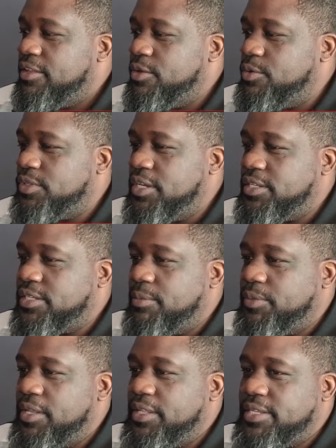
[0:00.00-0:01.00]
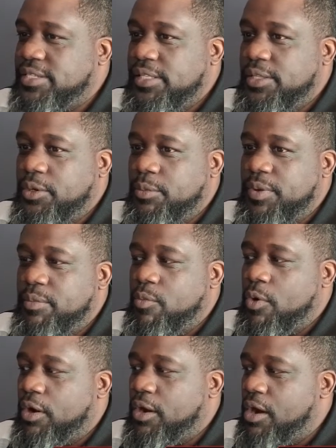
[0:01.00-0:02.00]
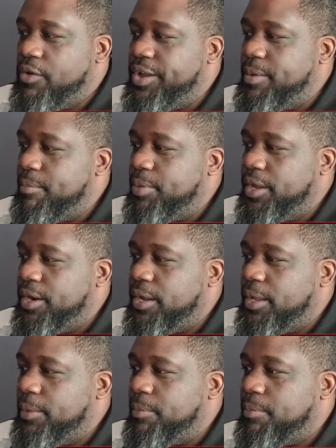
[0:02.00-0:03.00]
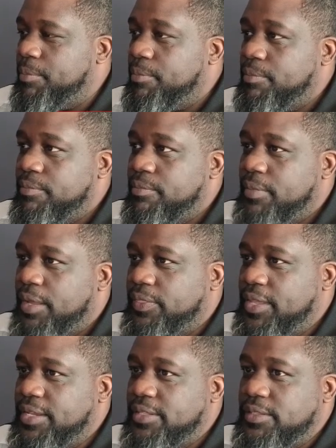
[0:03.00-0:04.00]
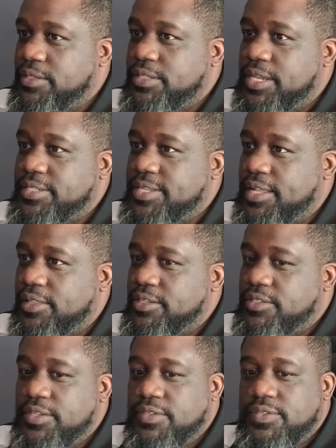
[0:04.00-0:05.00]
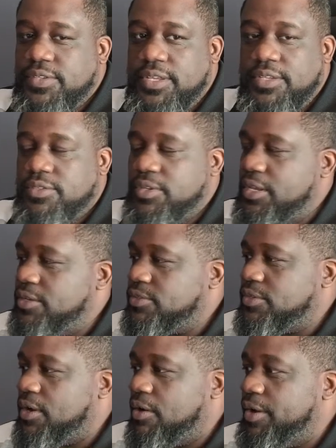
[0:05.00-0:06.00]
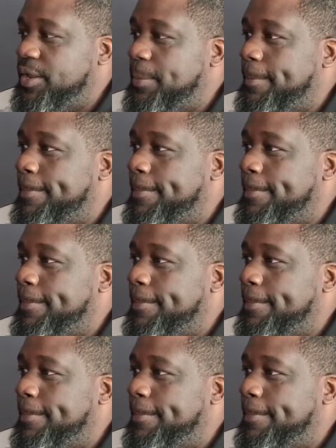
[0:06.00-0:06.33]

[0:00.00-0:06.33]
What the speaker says: using something that's a little bit more current? But think looks like Seclist is current.